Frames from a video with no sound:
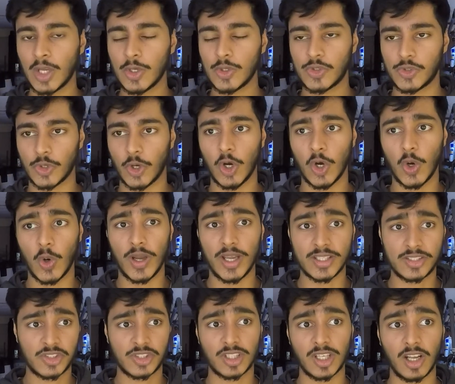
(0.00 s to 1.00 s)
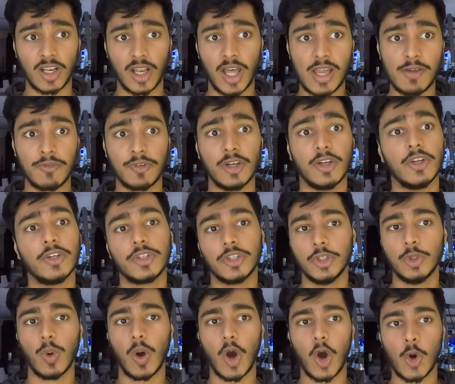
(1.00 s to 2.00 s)
So it's still alive in a
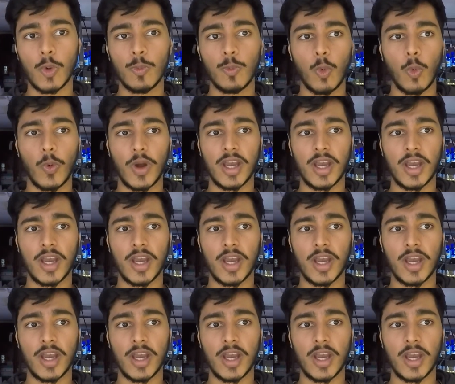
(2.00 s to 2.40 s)
new home